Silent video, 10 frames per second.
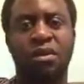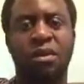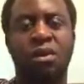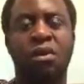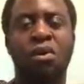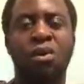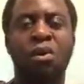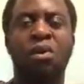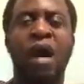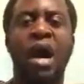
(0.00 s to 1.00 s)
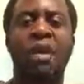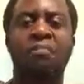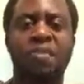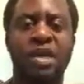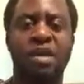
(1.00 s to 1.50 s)
who are
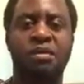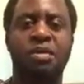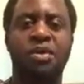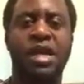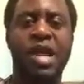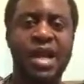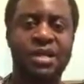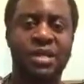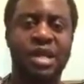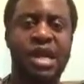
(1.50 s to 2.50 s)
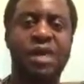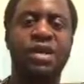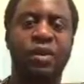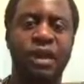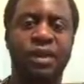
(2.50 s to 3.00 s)
being brutalized around the
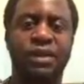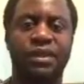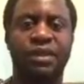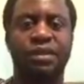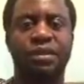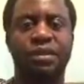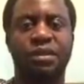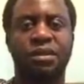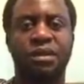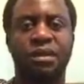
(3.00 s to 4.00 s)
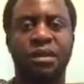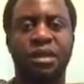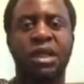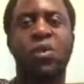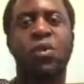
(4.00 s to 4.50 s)
world.
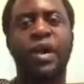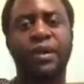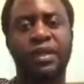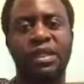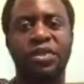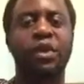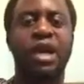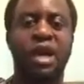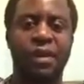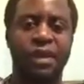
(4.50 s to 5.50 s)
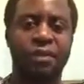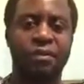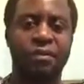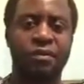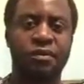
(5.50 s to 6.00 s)
The world is looking away.
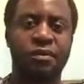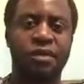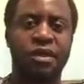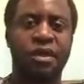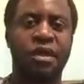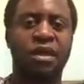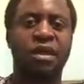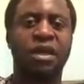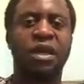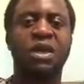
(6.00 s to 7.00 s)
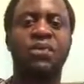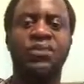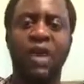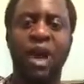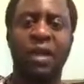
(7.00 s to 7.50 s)

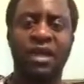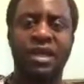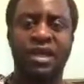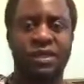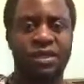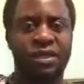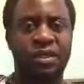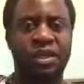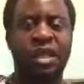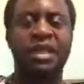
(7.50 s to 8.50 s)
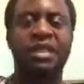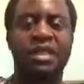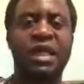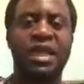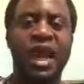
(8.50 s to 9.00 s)
If our leaders can
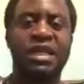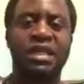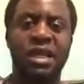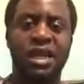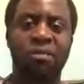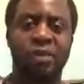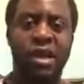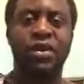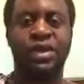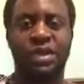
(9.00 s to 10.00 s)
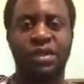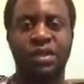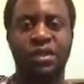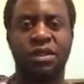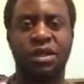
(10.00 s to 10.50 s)
set as a priority
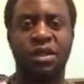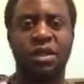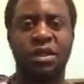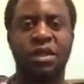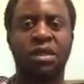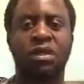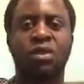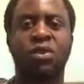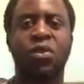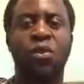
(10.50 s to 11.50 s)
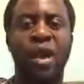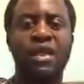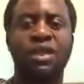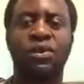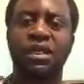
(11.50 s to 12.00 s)
to
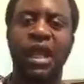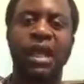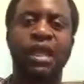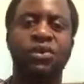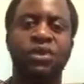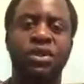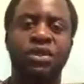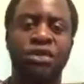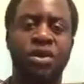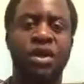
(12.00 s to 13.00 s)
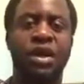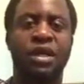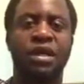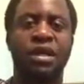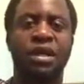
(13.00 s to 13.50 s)
want to target to destroy
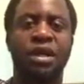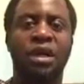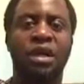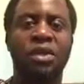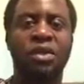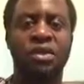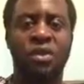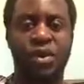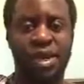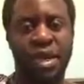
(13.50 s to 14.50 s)
North Korea,